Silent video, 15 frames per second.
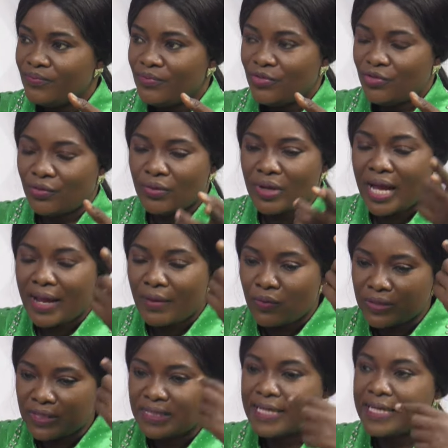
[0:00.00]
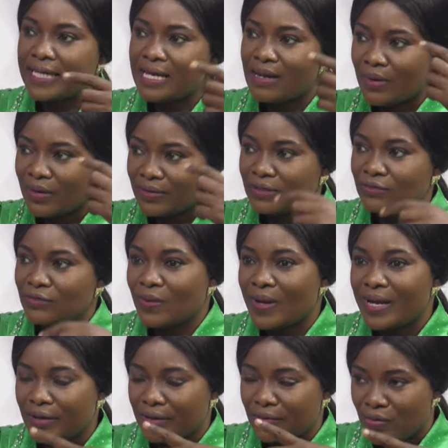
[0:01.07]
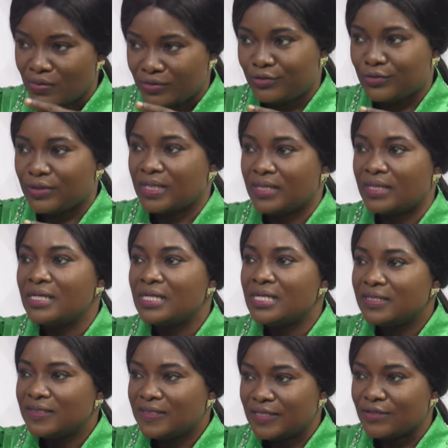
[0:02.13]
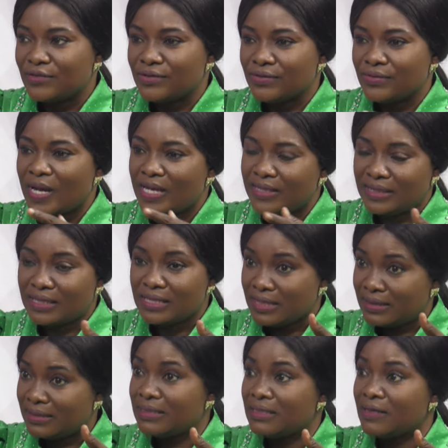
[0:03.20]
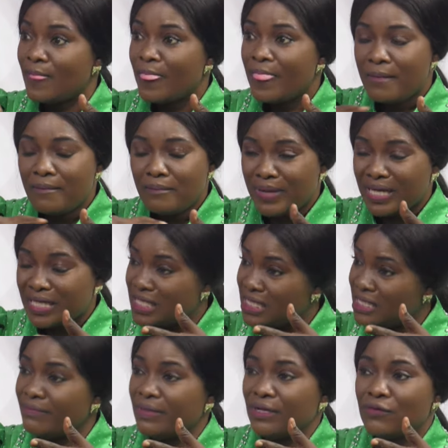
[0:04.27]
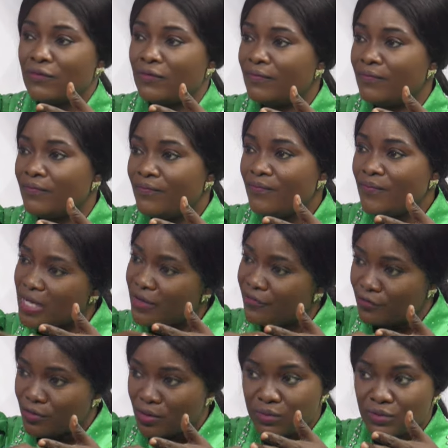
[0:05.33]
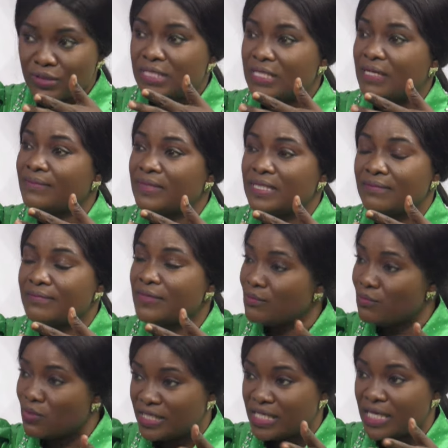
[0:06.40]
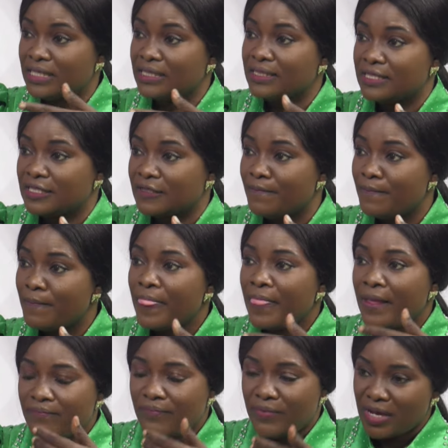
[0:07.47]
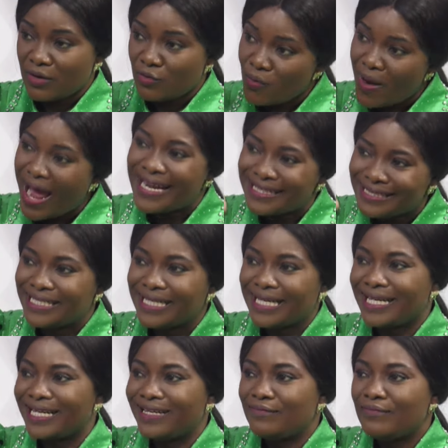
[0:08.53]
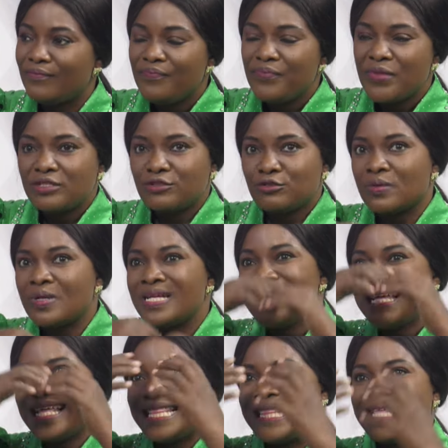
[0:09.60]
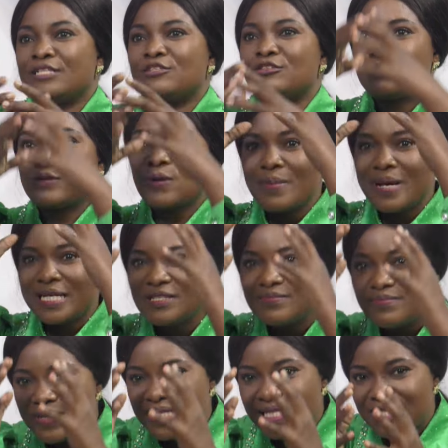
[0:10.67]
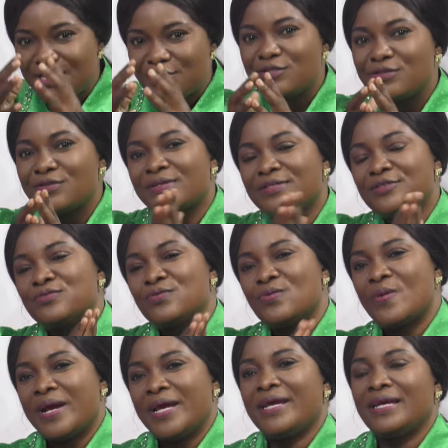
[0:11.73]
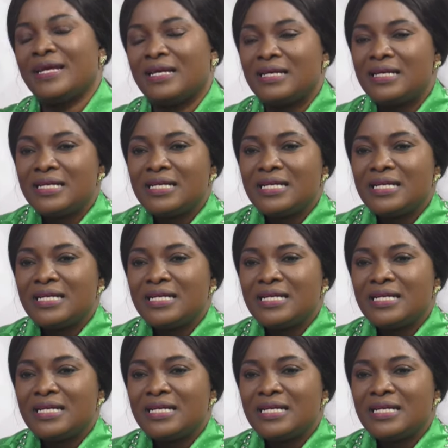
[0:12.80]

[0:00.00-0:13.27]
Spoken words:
So I was thinking about it. When I got to the studio, I said, Nasi, Mademehu Ifrobun Sem Sem Nimojaninti. And right there. So there's so much mysterious way